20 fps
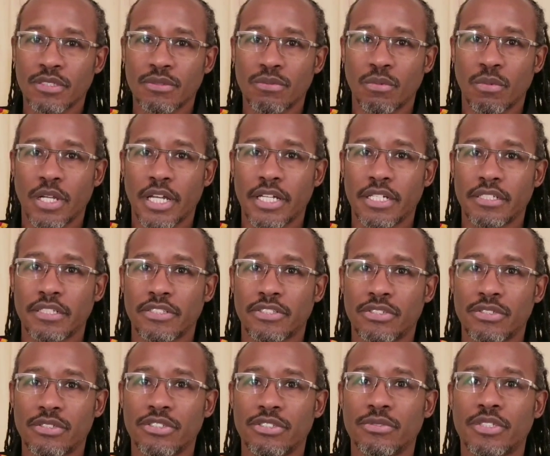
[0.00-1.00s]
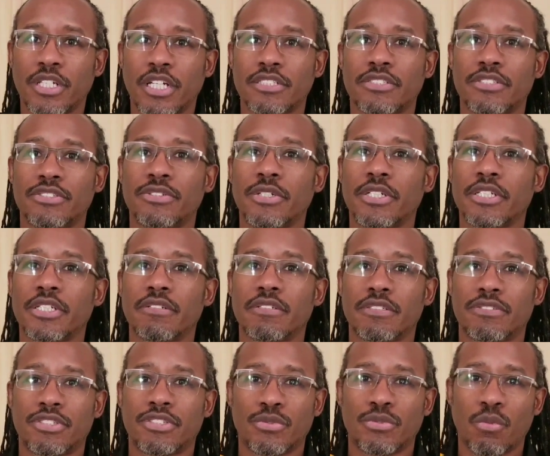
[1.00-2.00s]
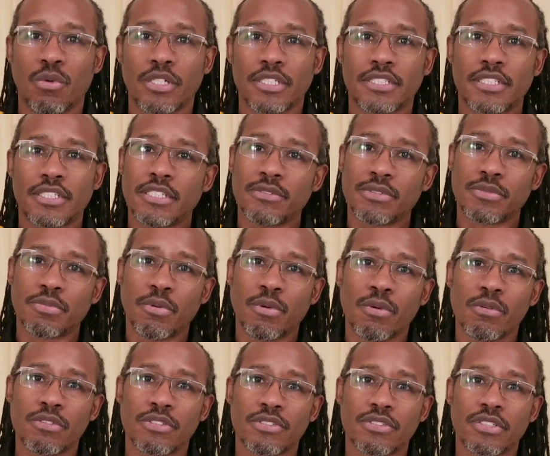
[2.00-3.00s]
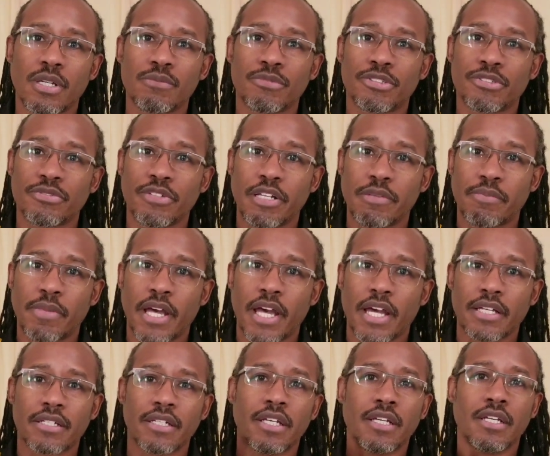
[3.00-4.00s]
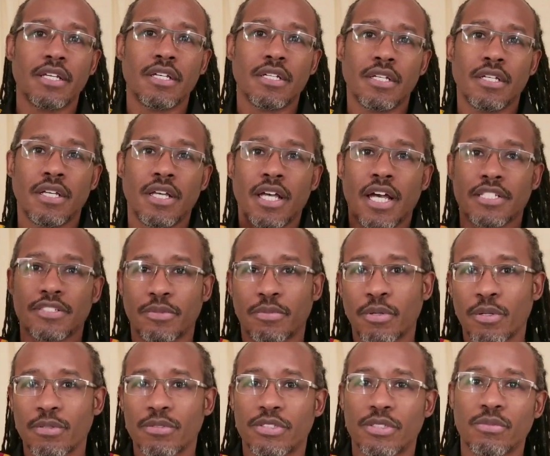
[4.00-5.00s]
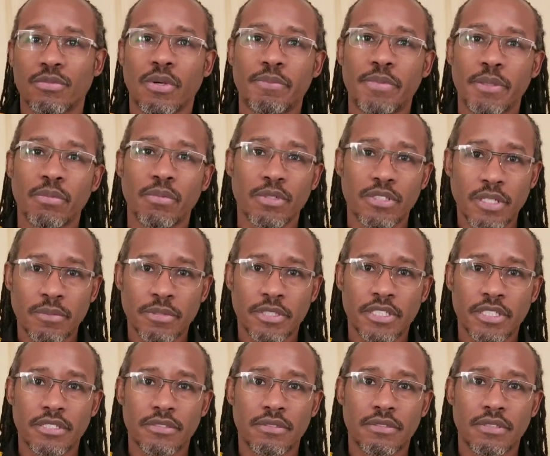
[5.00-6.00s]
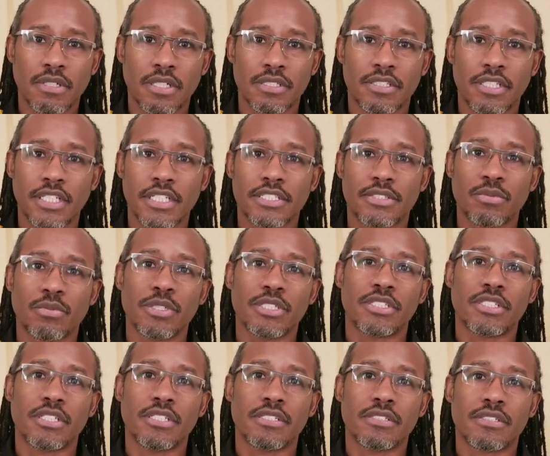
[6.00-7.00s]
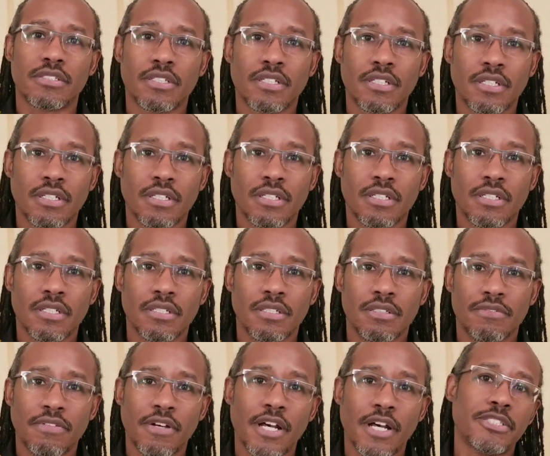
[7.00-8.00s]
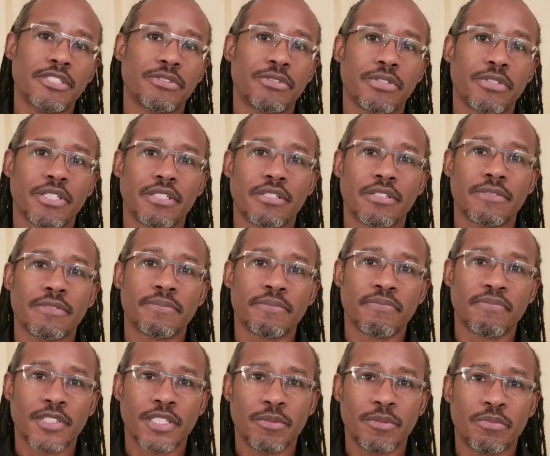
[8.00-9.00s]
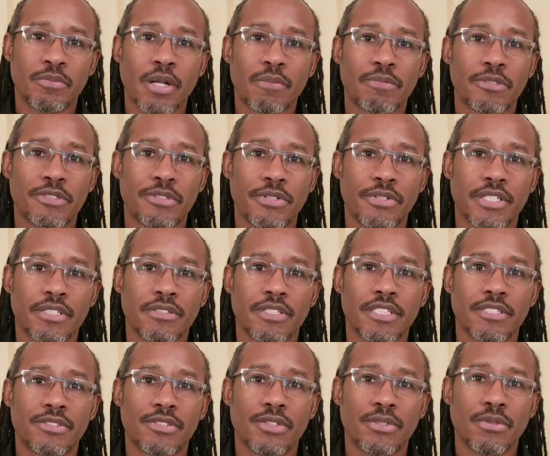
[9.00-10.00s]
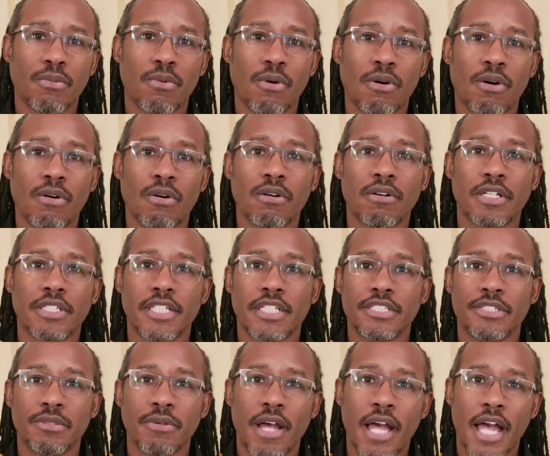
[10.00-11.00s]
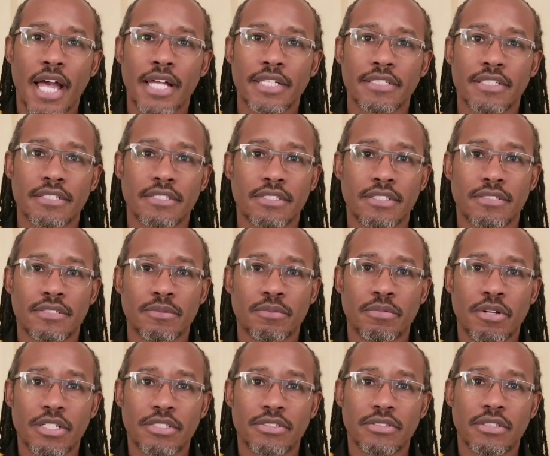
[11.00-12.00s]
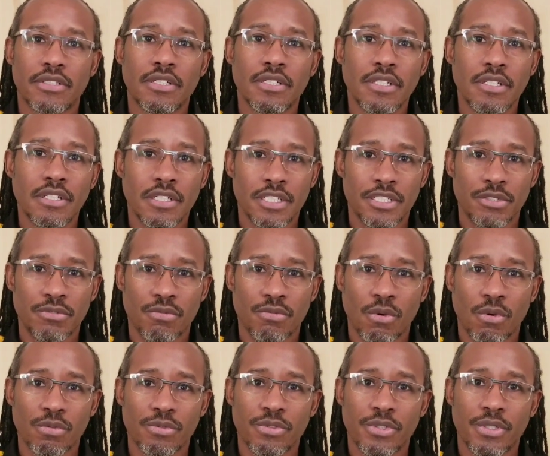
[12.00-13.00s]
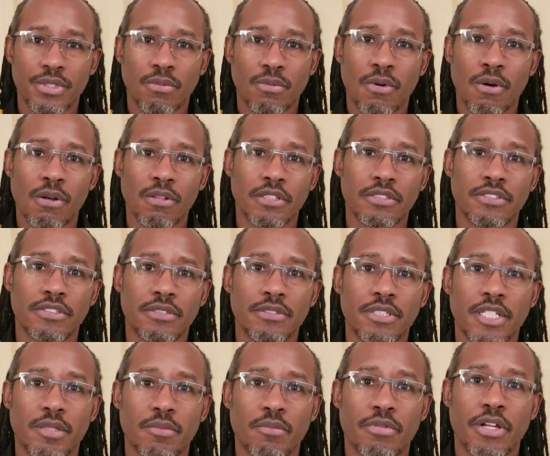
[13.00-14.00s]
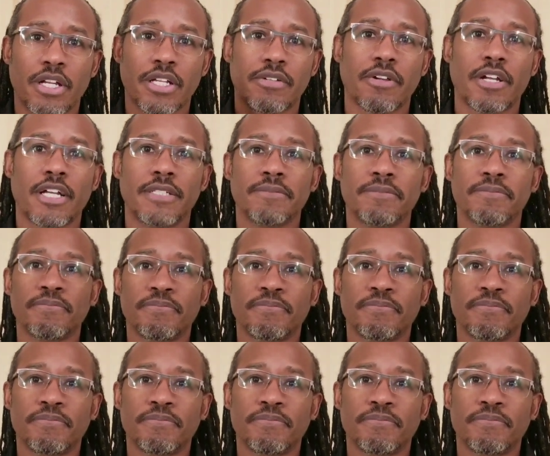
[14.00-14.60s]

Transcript: when, as soon as you touch the trigger, it's just one continuous pull, just comes straight back. As opposed to what people typically teach, which is you find your trigger, prep your trigger, you get to your wall, and then you add consistent pressure, and you roll through your wall until you get a break, right?